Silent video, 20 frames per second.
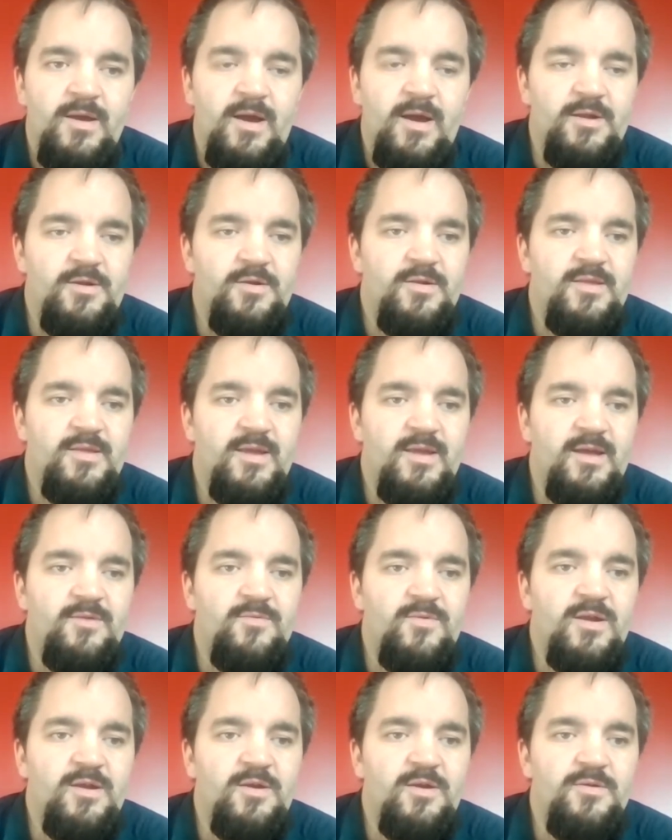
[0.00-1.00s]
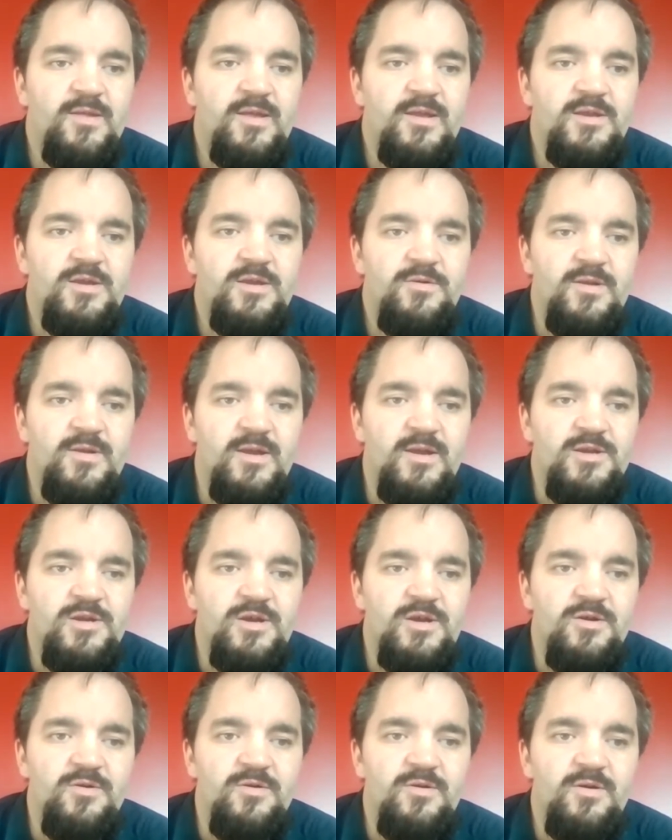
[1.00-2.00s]
understand what goes into an
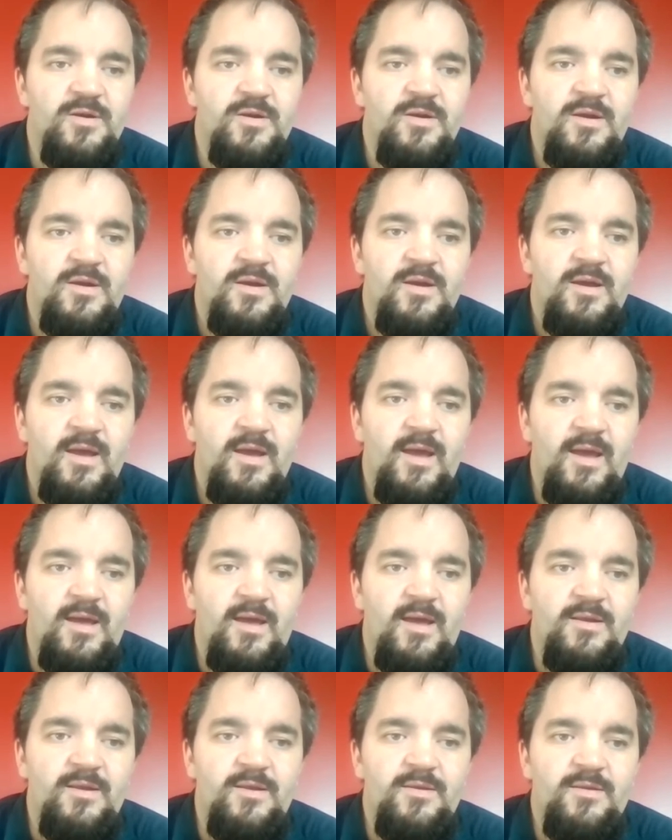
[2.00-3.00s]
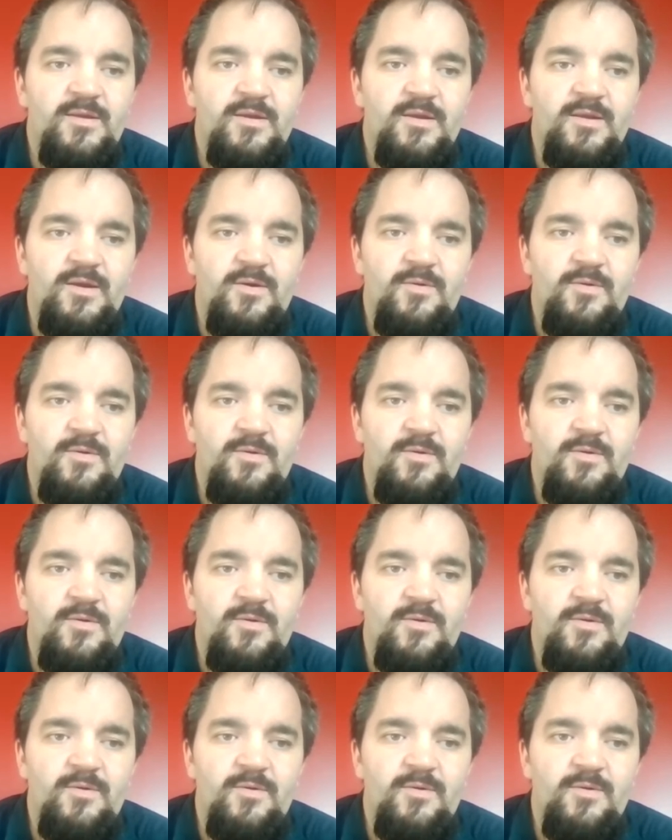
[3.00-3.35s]
issue and,